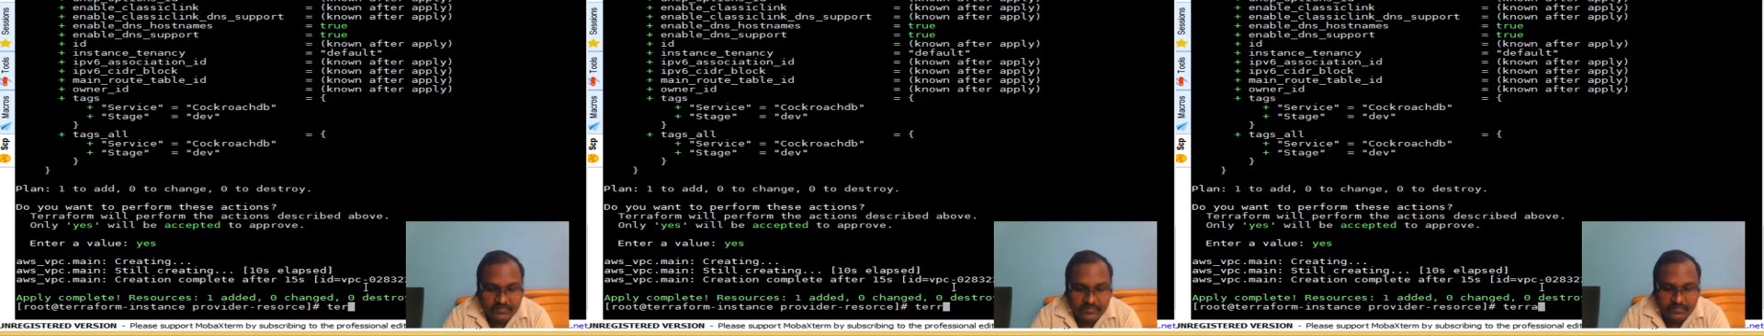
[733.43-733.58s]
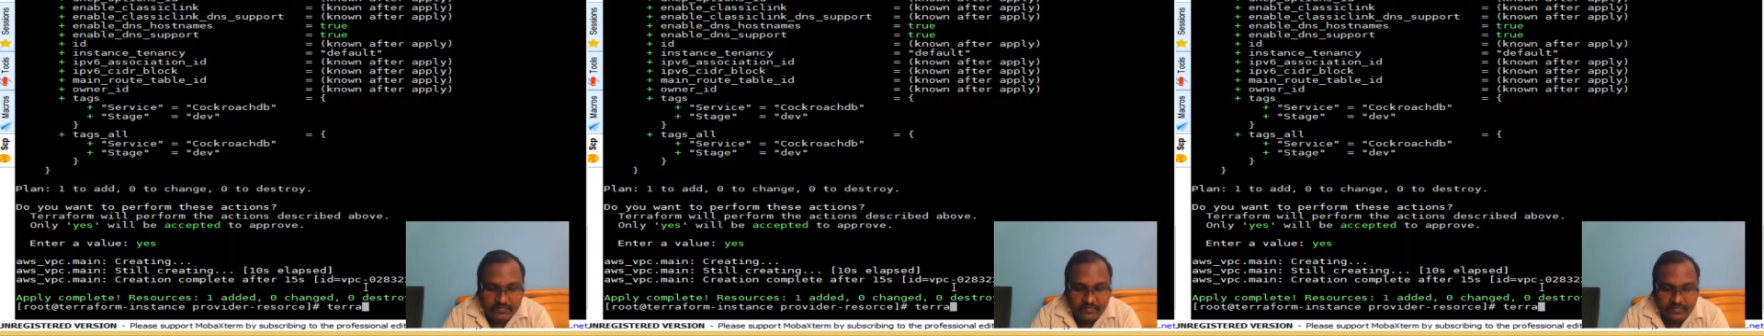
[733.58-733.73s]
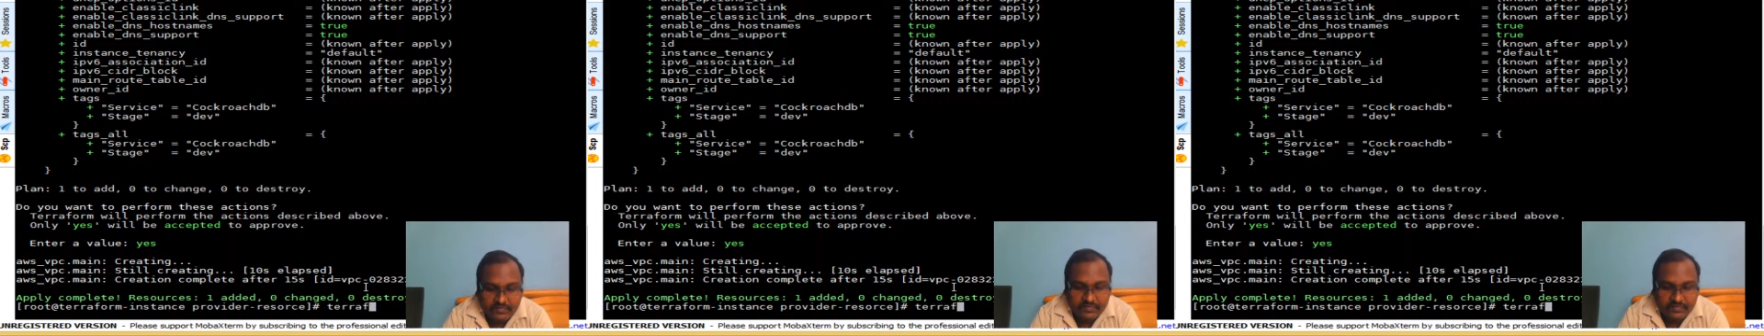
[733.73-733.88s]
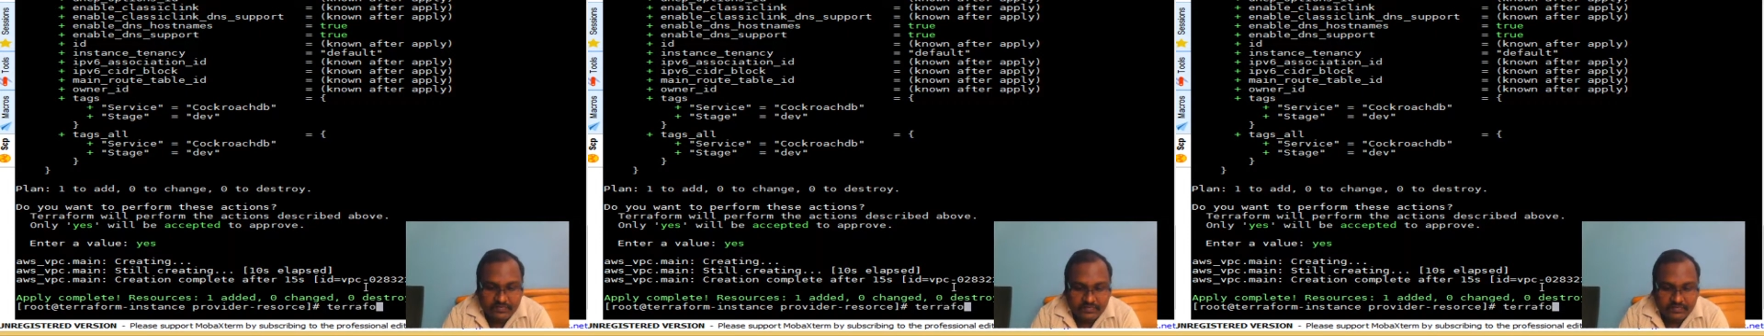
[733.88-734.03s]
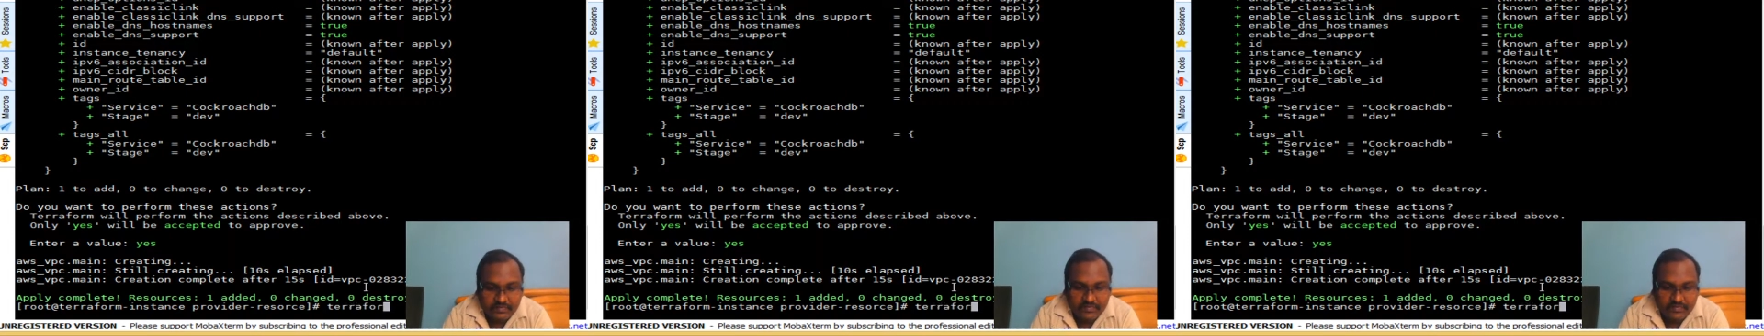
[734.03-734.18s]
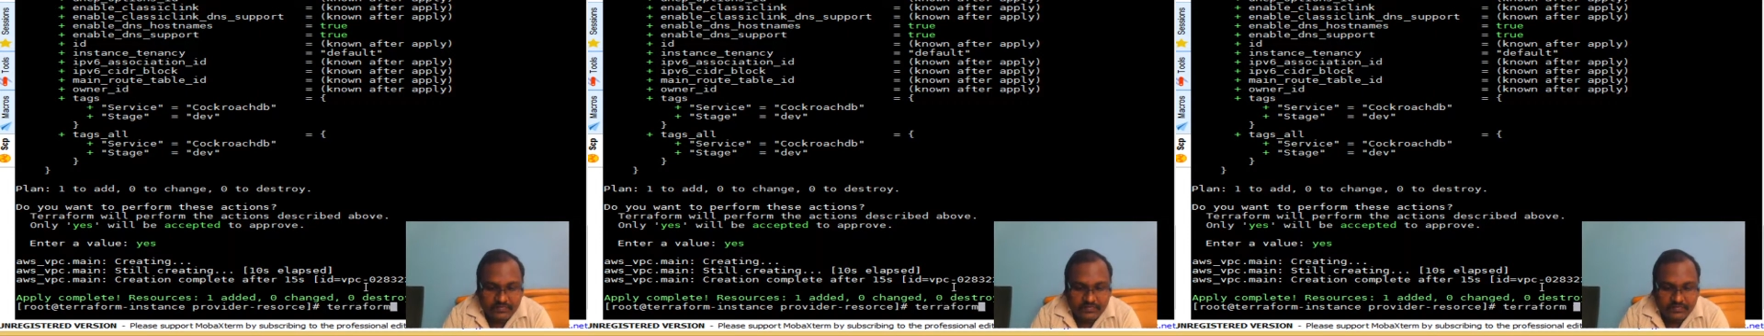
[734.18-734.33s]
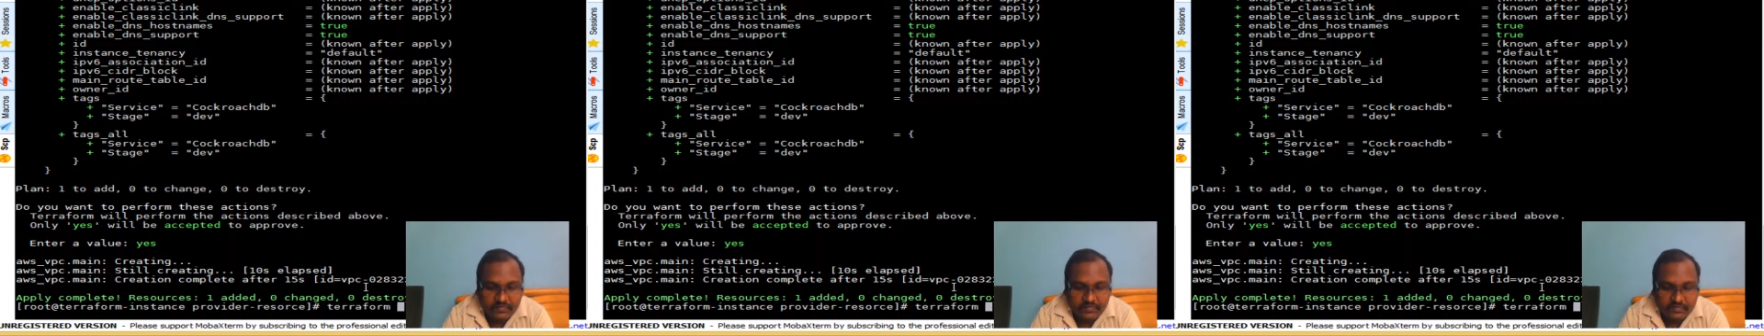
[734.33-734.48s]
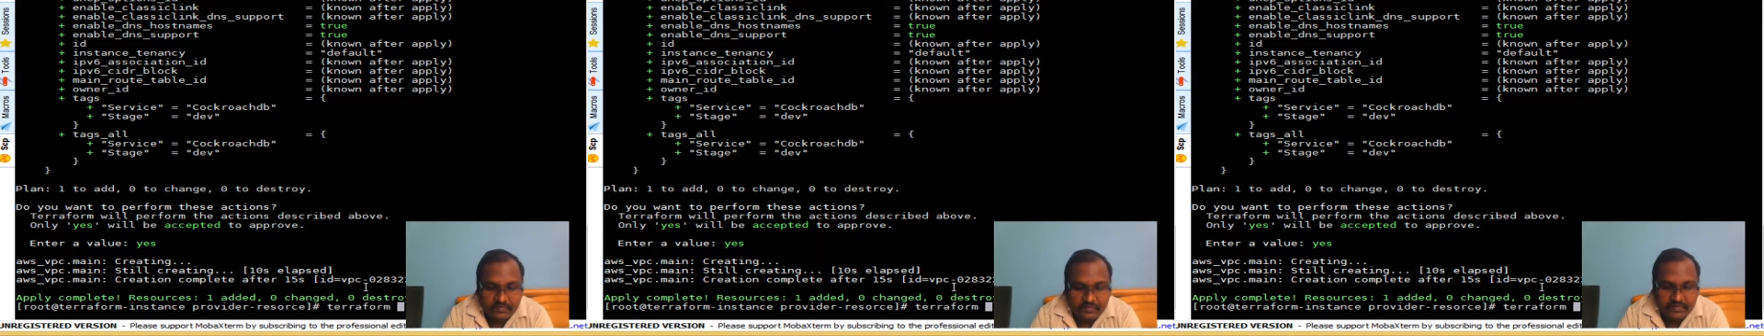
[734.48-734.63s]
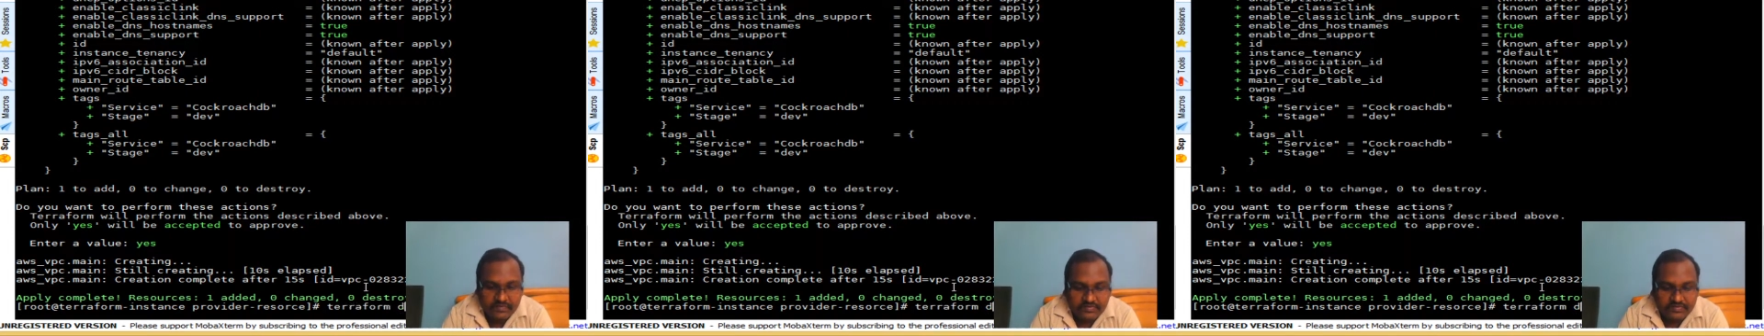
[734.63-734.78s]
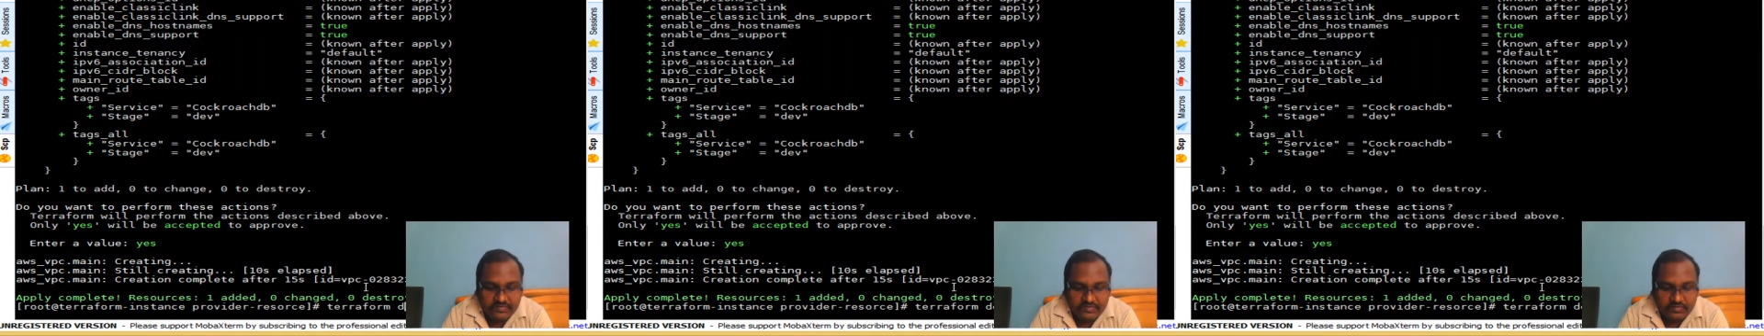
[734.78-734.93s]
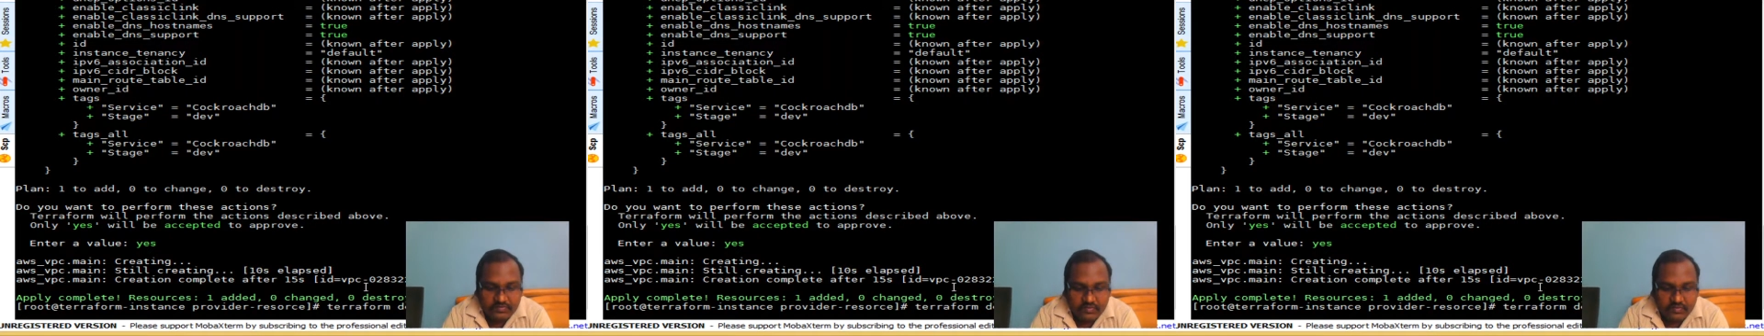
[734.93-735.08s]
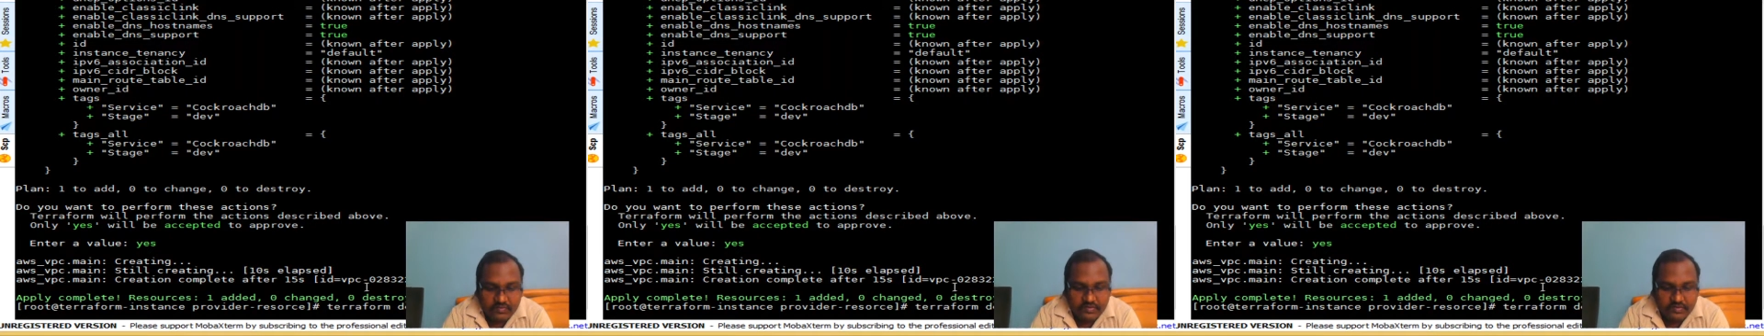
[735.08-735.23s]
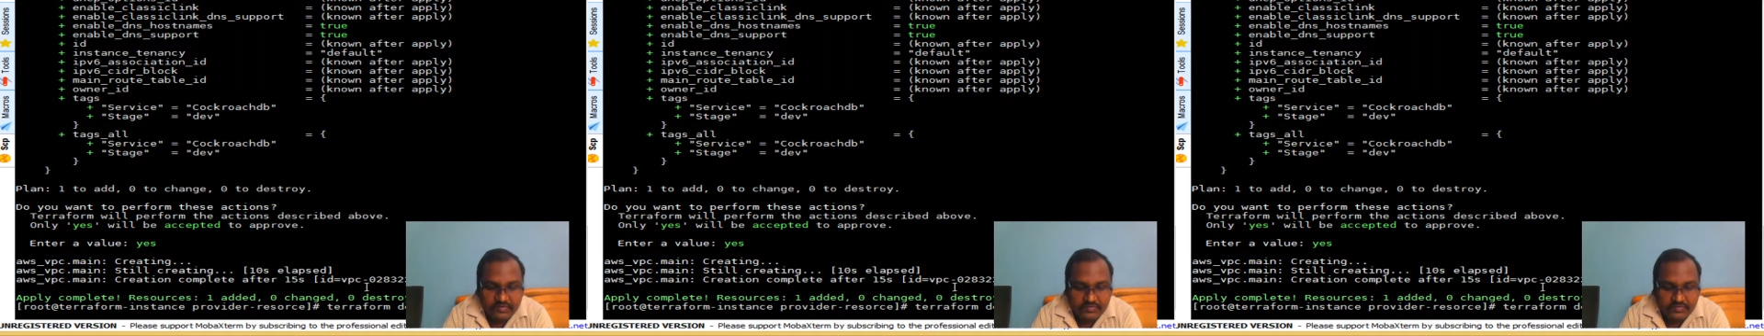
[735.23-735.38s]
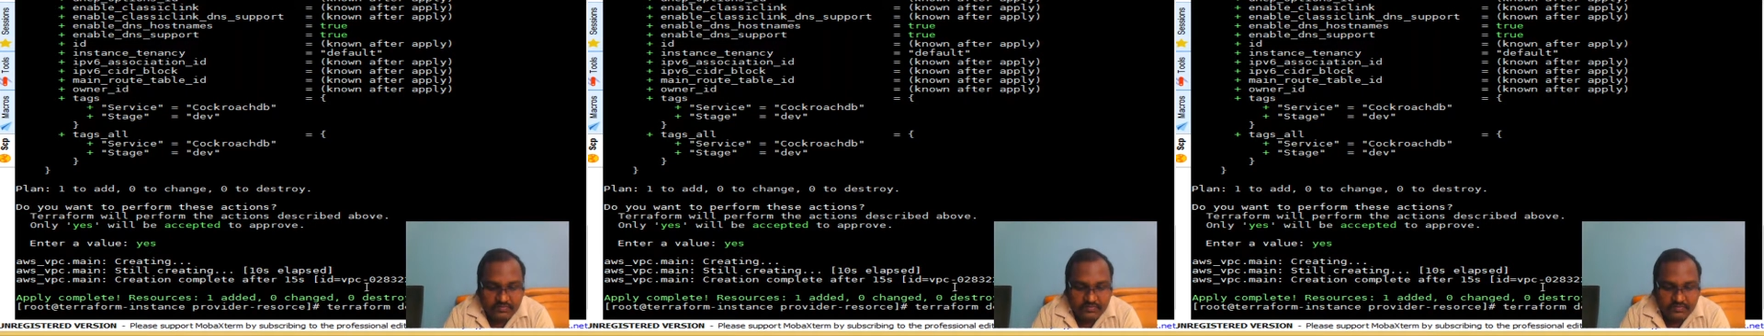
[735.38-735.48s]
So Terraform destroy